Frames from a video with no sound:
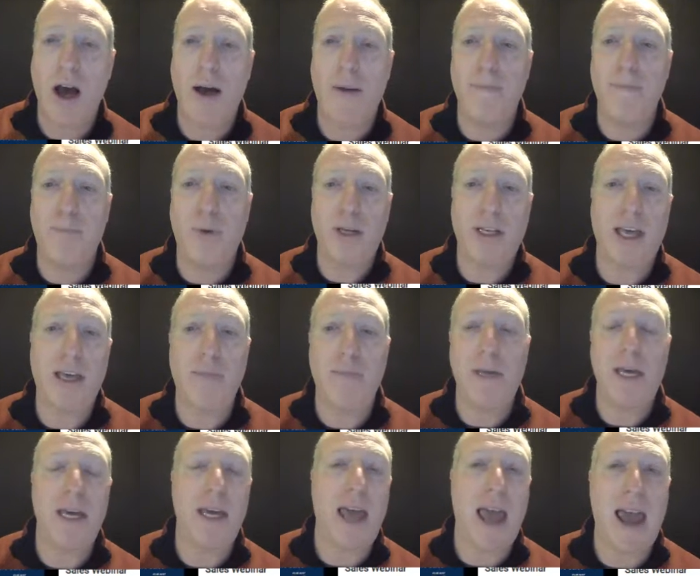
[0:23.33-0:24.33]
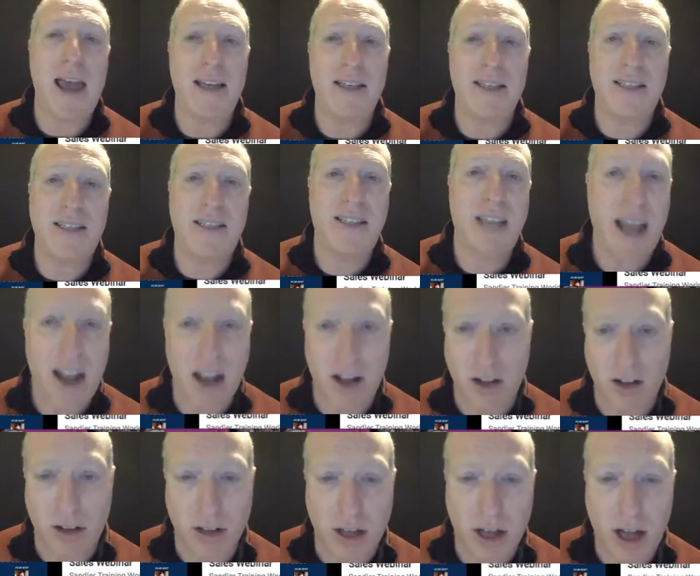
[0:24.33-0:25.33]
bringing me a
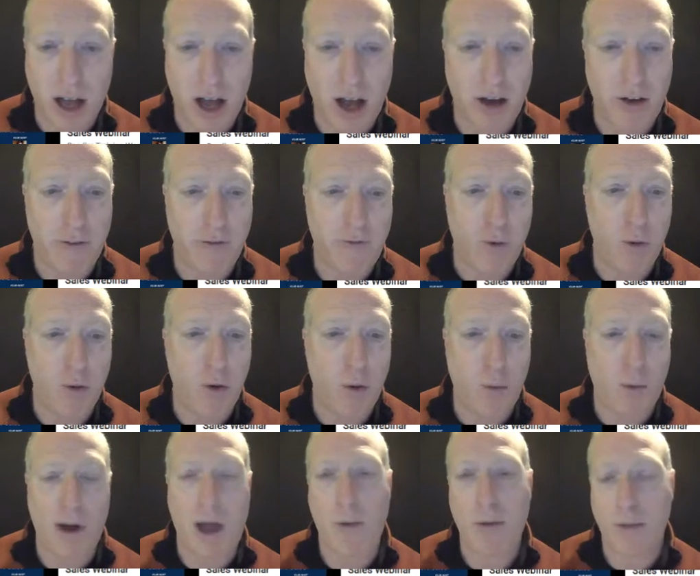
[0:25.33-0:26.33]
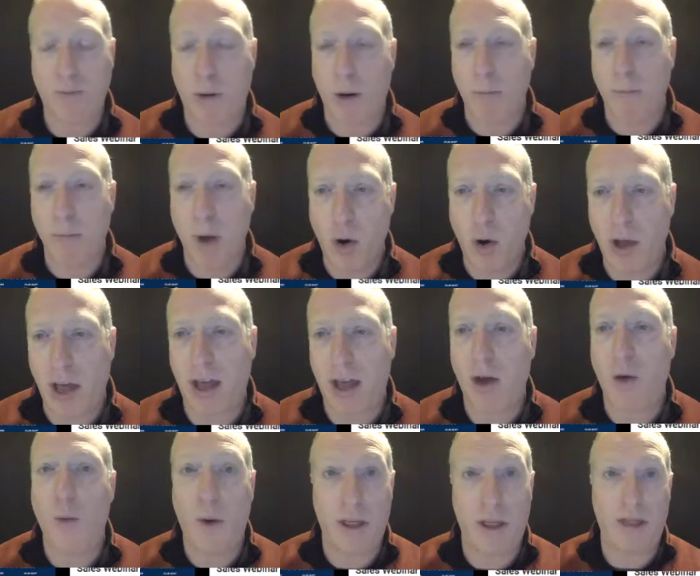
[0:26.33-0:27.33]
sale for what I was
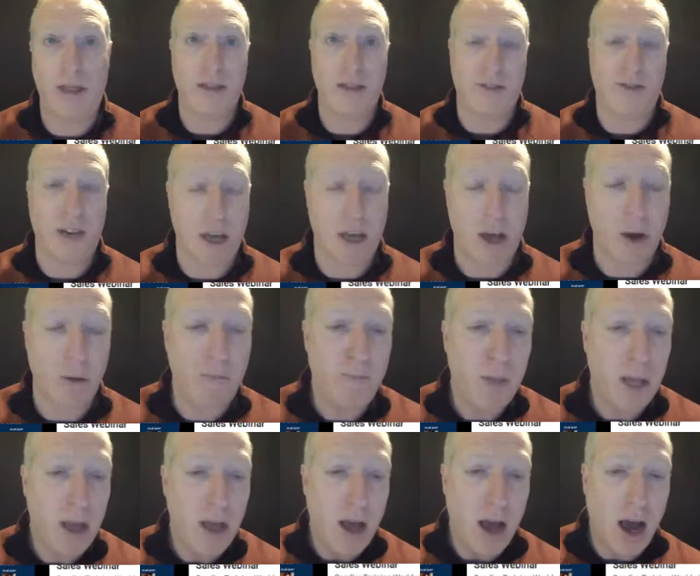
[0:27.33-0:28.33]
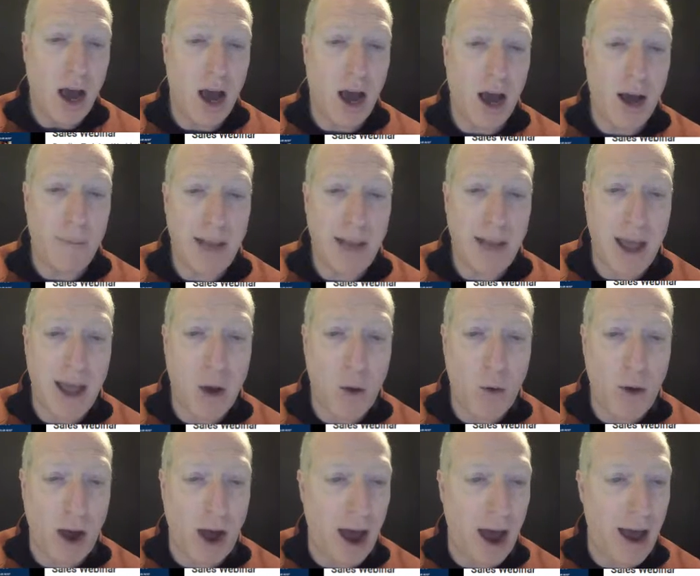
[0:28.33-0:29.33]
promoting with this video.
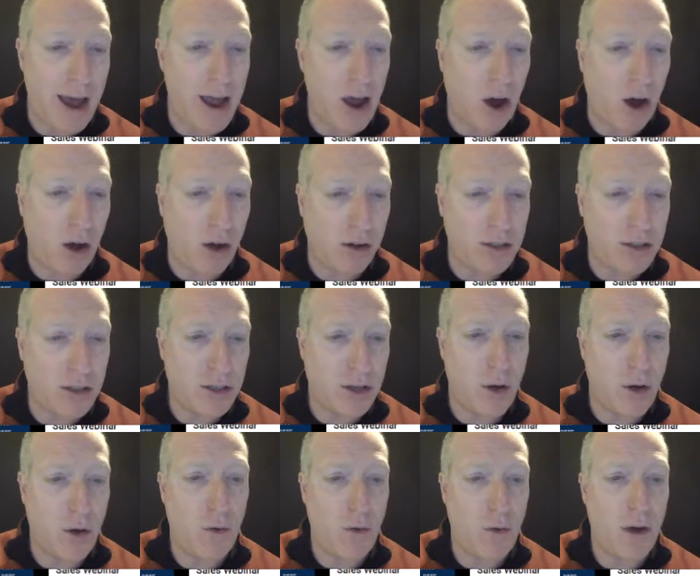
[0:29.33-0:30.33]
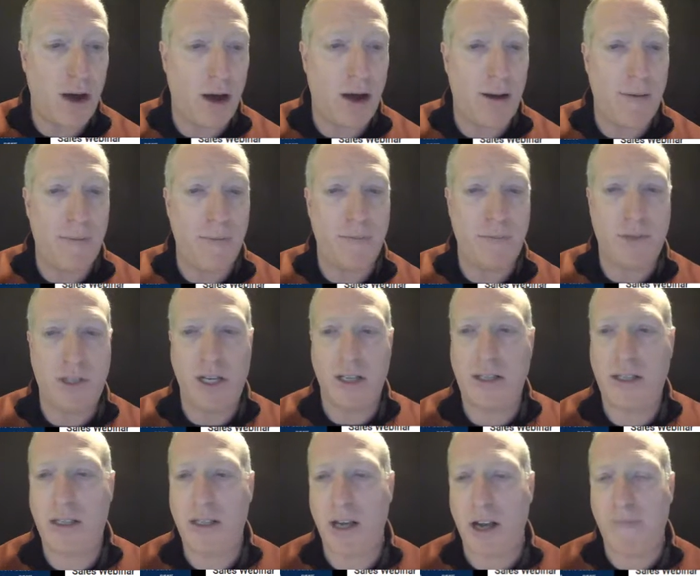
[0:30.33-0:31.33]
Now, I also
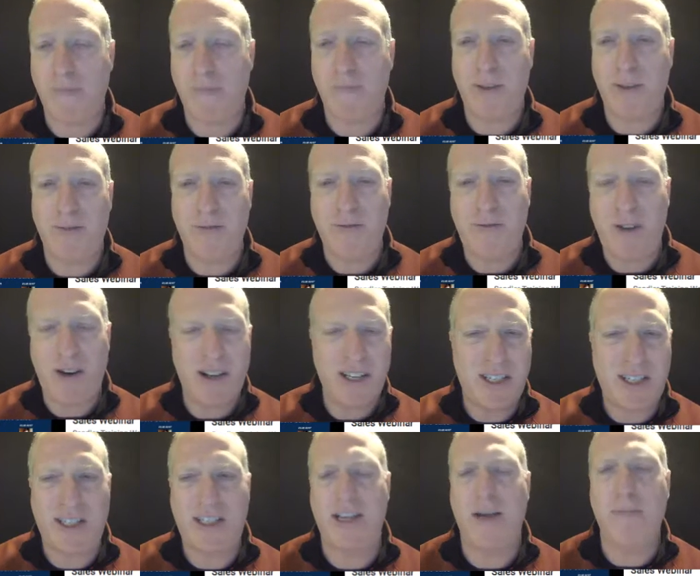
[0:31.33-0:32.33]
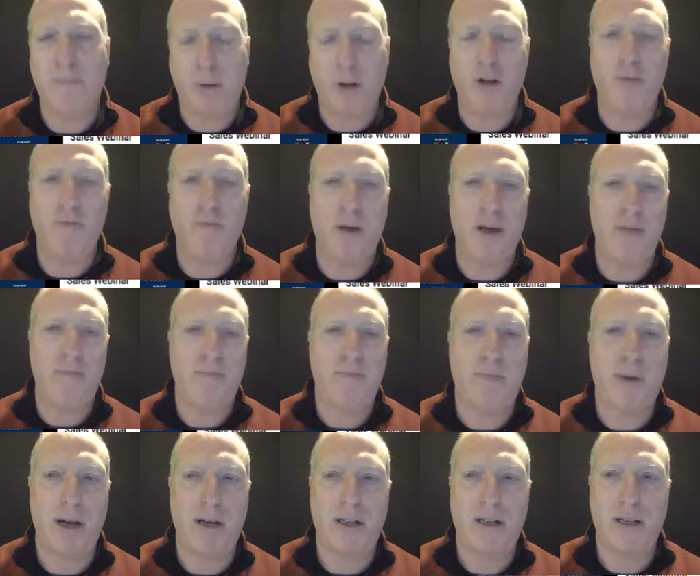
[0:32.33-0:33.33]
did some very simple
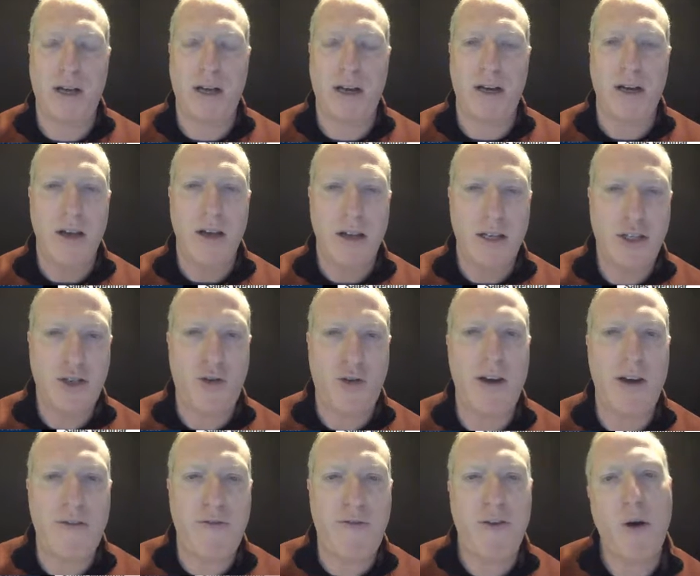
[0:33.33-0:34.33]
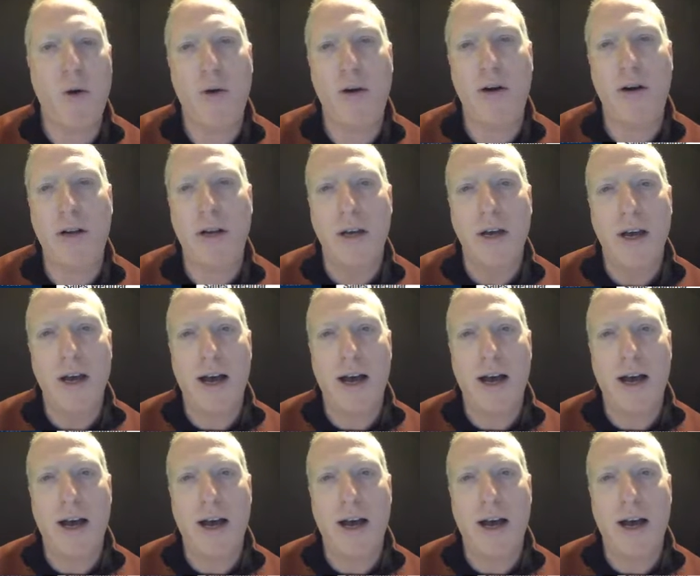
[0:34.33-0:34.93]
but straightforward